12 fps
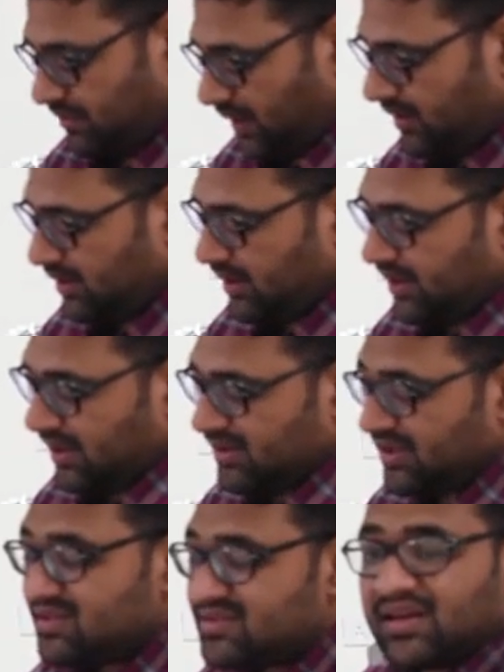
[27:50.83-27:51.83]
But
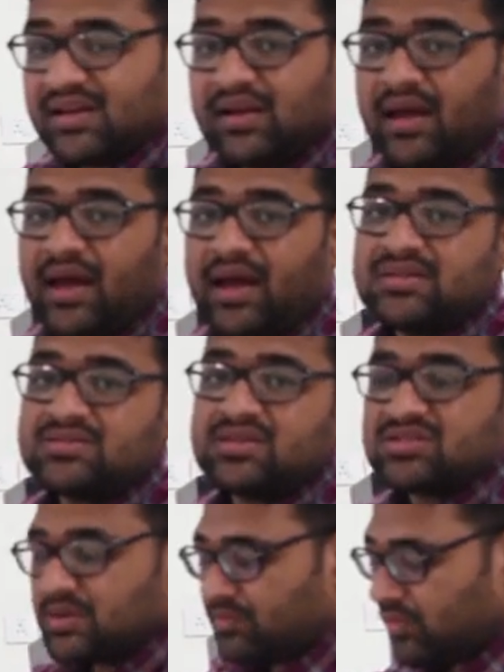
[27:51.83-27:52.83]
this kit
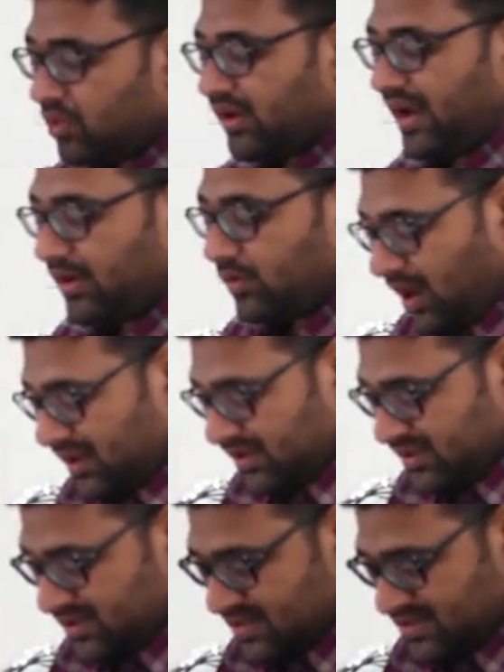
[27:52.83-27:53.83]
has some more
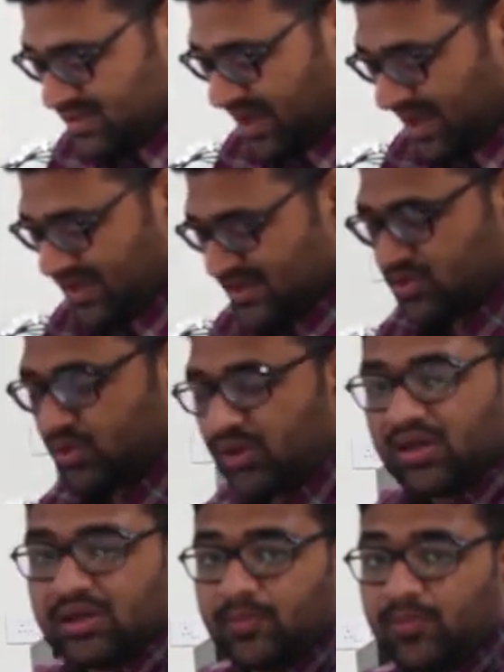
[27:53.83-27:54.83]
advantages, as you
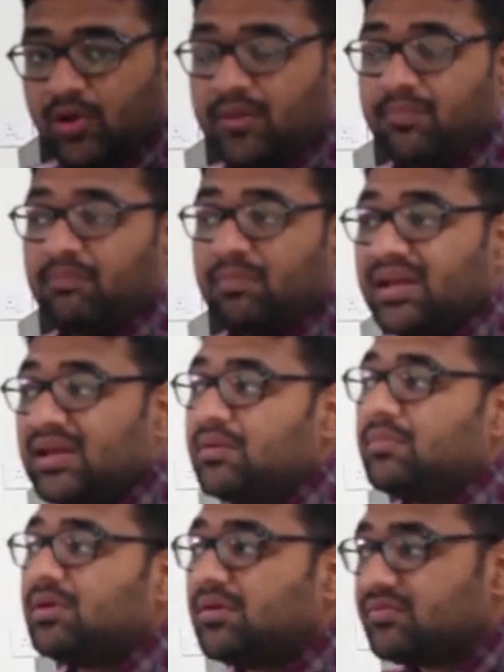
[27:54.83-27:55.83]
can deploy many
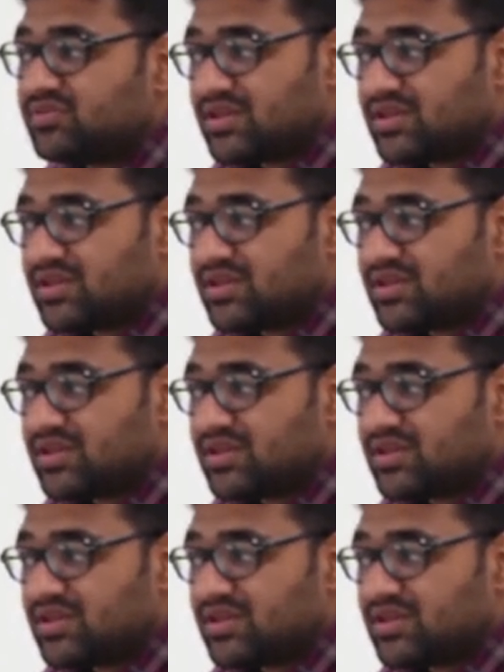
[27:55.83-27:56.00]
number of